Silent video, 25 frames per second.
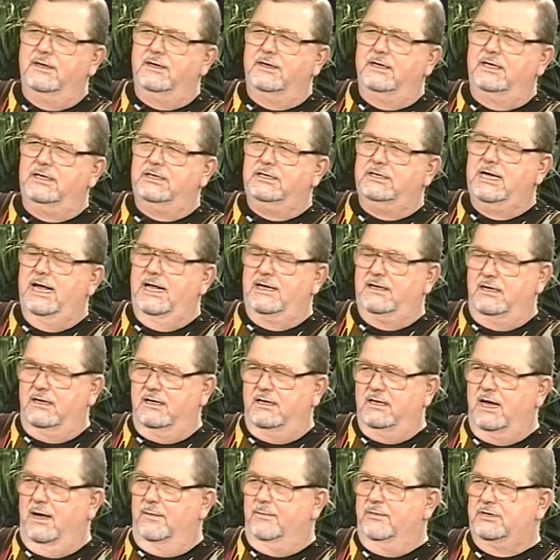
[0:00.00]
he's not the
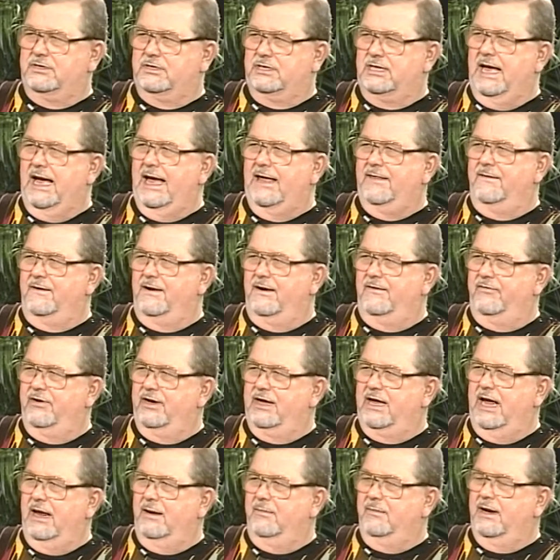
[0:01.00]
dumbest guy that ever
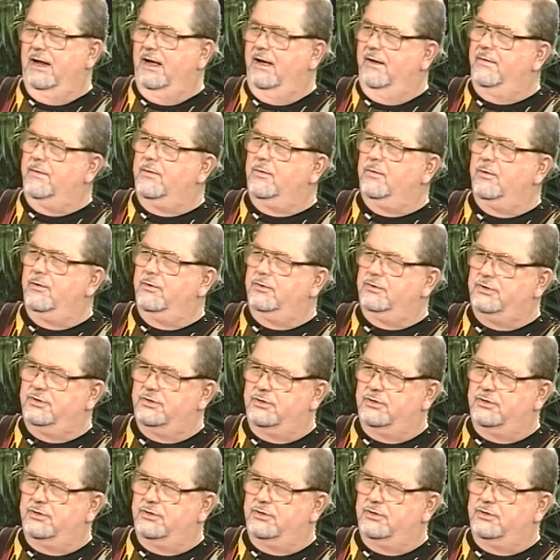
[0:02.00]
came down the road.